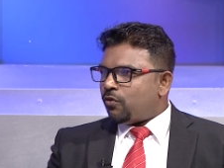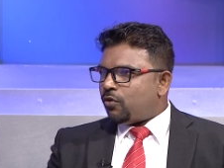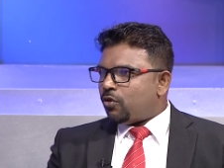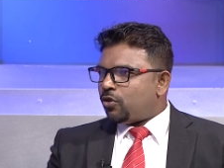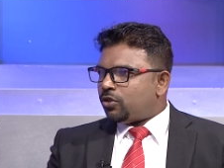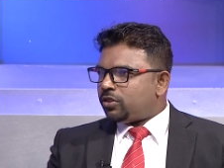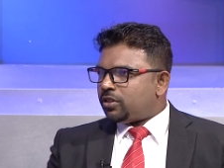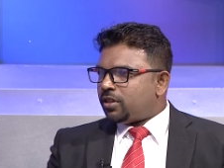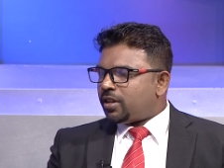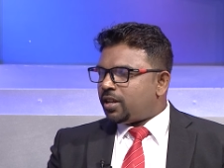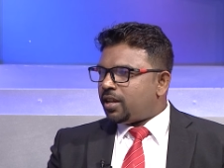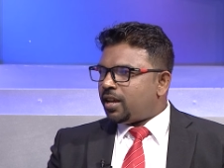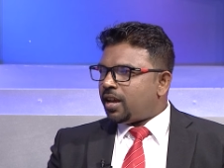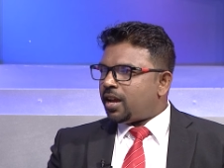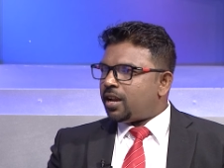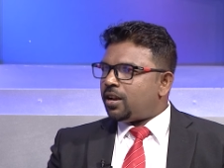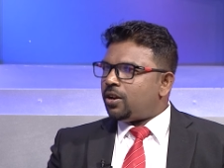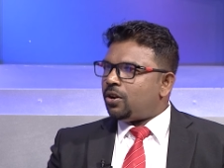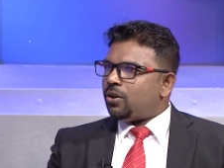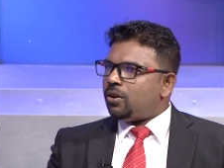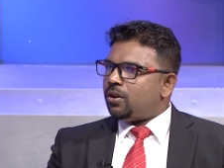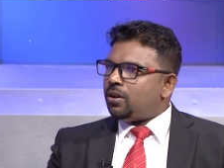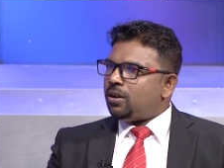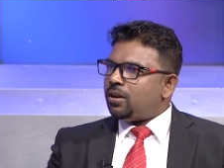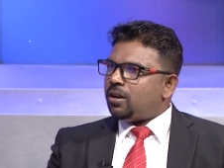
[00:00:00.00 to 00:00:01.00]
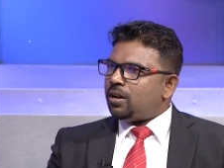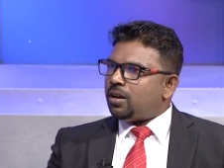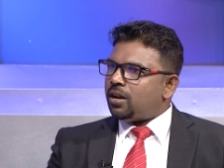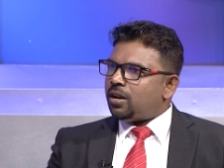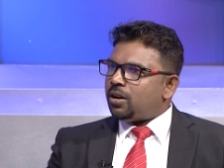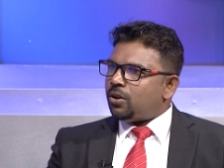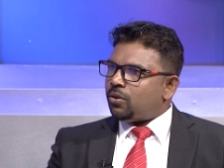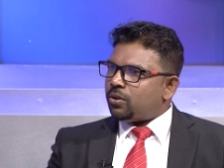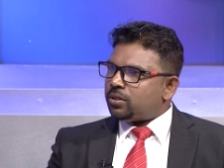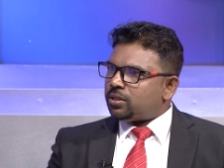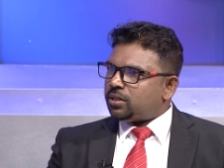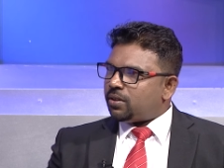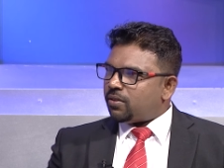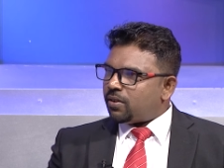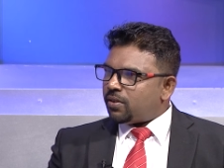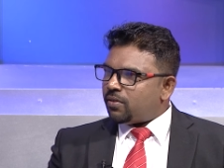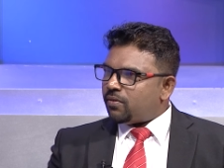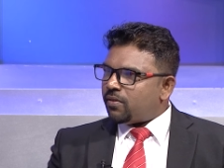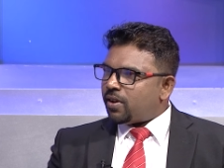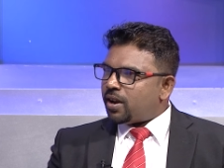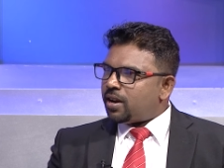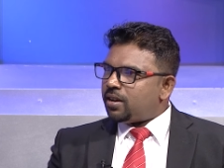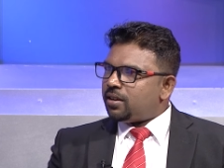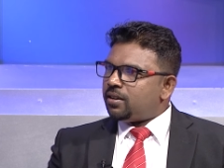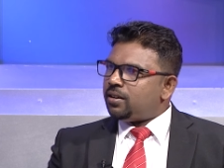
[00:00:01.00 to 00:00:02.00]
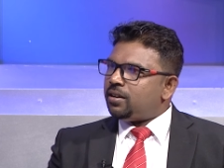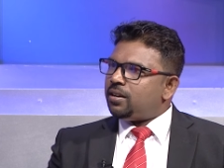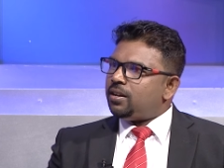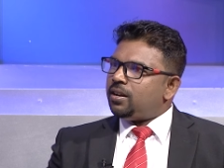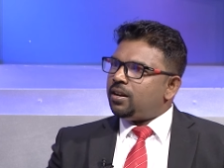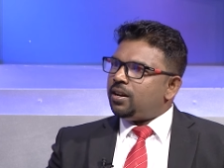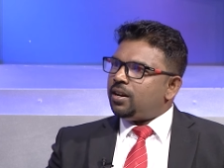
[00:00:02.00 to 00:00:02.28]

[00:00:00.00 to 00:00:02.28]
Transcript: four three and uh, no seven one